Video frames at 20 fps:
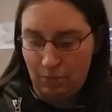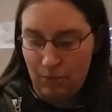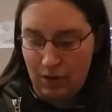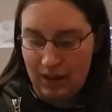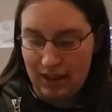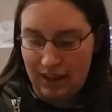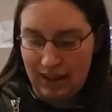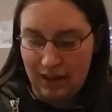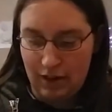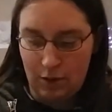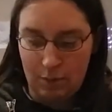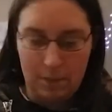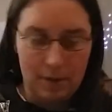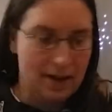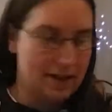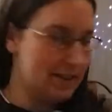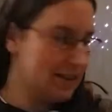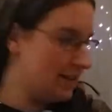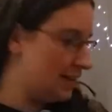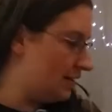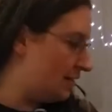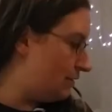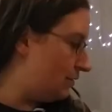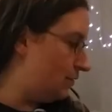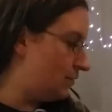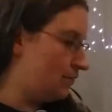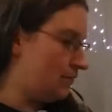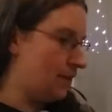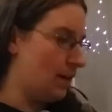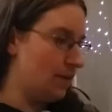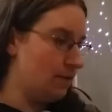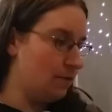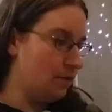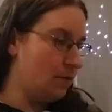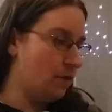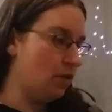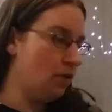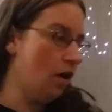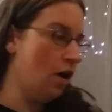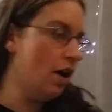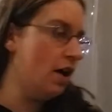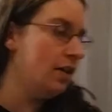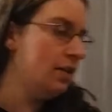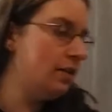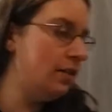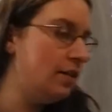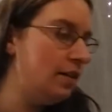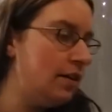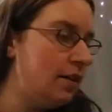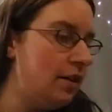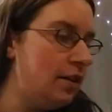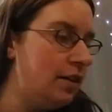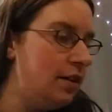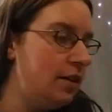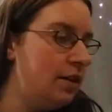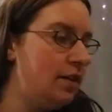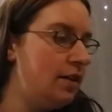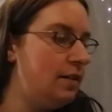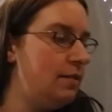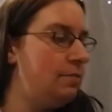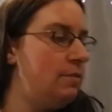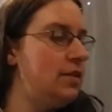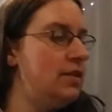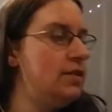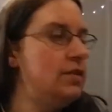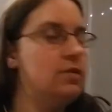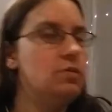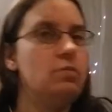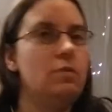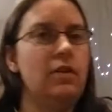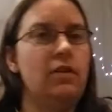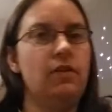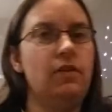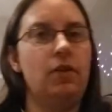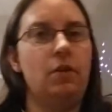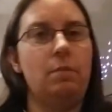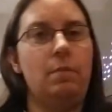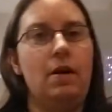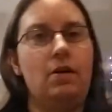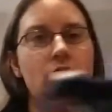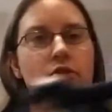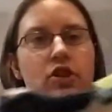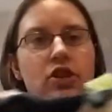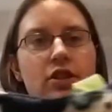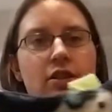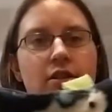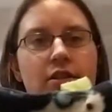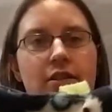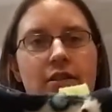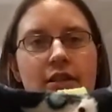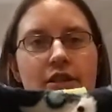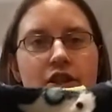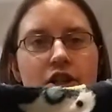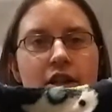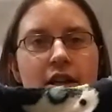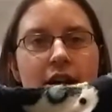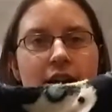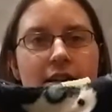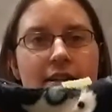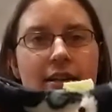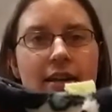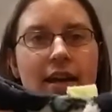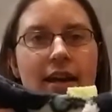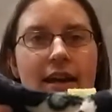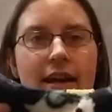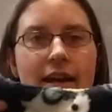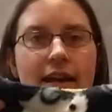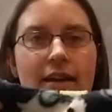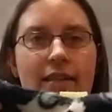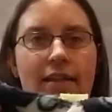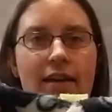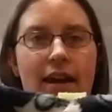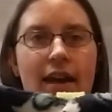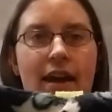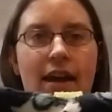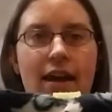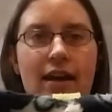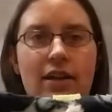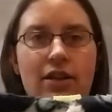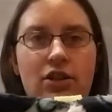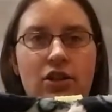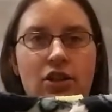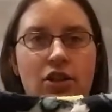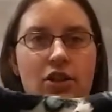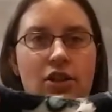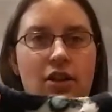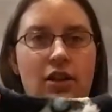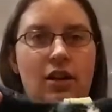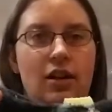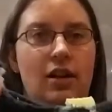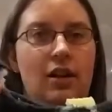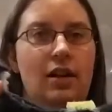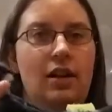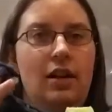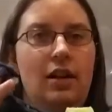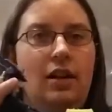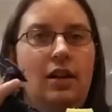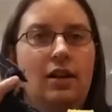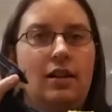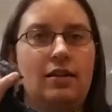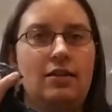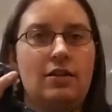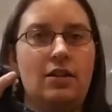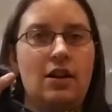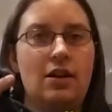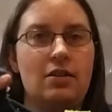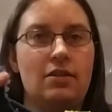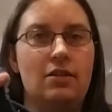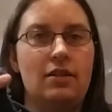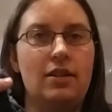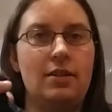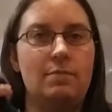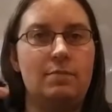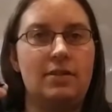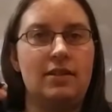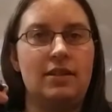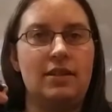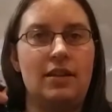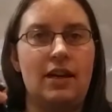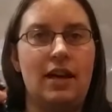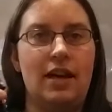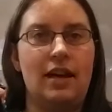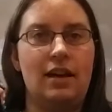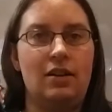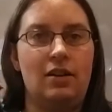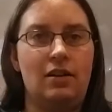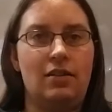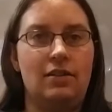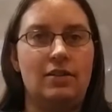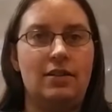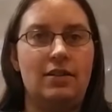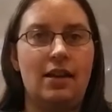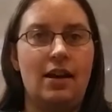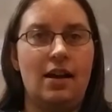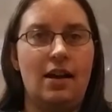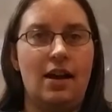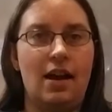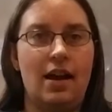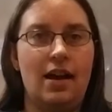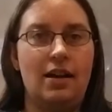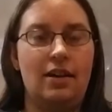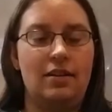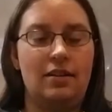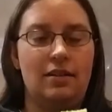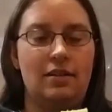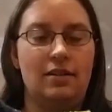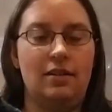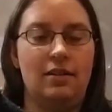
with little bits of cloth. This is one of her pouches that she has hanging in the cage. It's got clips to hang it on the side,